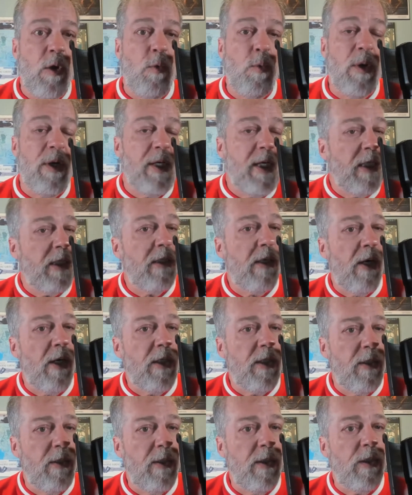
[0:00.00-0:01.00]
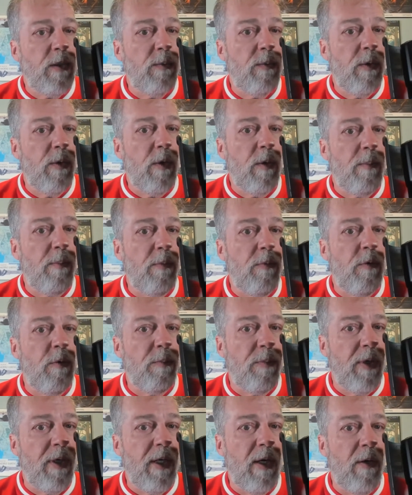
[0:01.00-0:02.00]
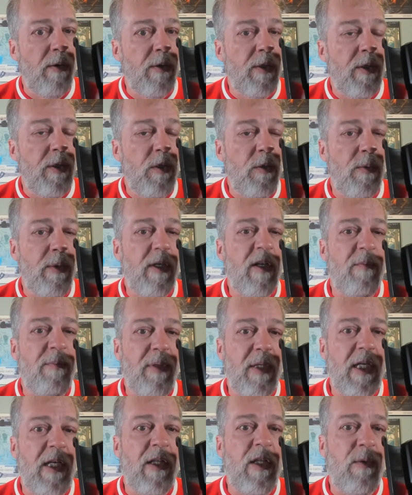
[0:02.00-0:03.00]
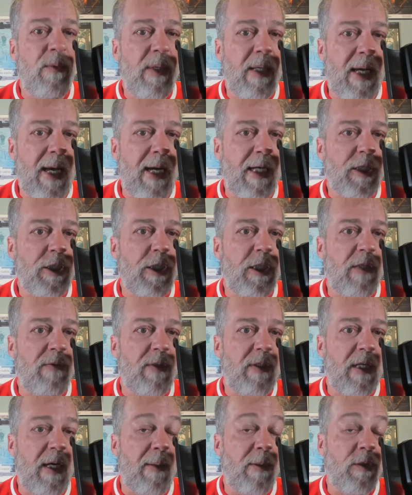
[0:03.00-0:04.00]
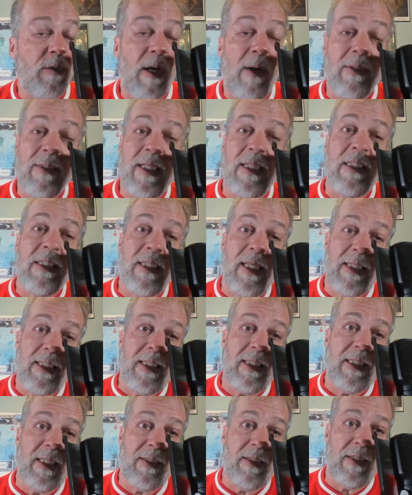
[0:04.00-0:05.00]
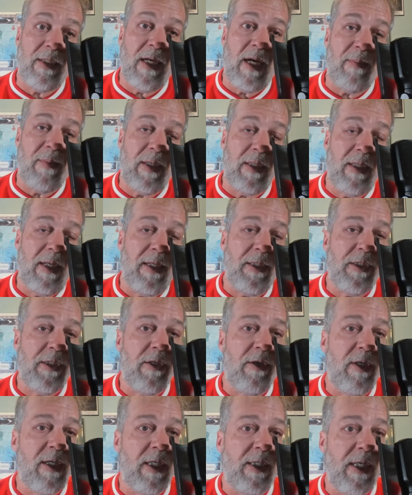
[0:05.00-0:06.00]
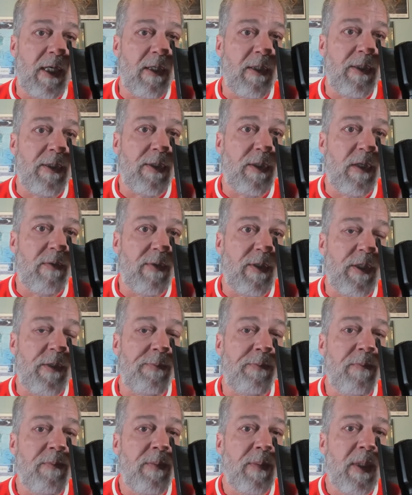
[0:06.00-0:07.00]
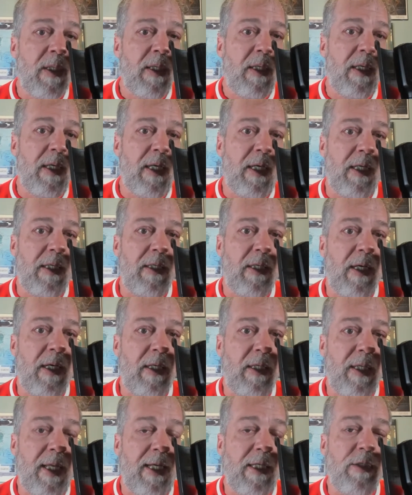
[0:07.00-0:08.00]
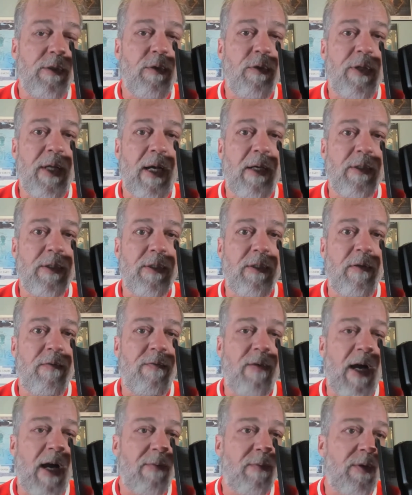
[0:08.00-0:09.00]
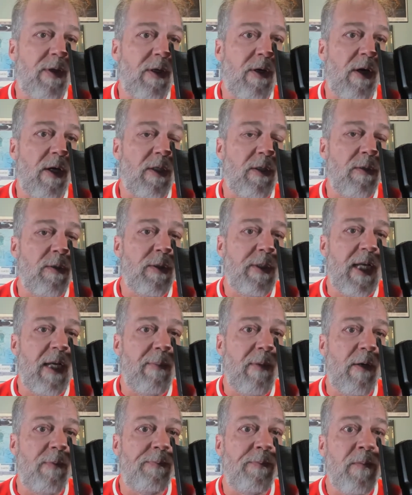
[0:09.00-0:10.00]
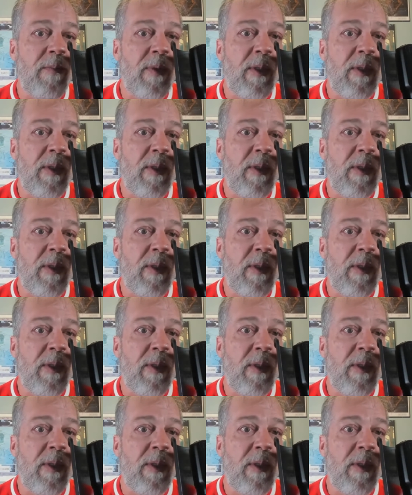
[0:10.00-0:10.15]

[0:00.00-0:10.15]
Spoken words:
When these cartoons were put out, you wouldn't have believed the reaction of the time. So I was at CSIS at the time, the Canadian Security Intelligence Service, in late 2005 when the cartoons came up.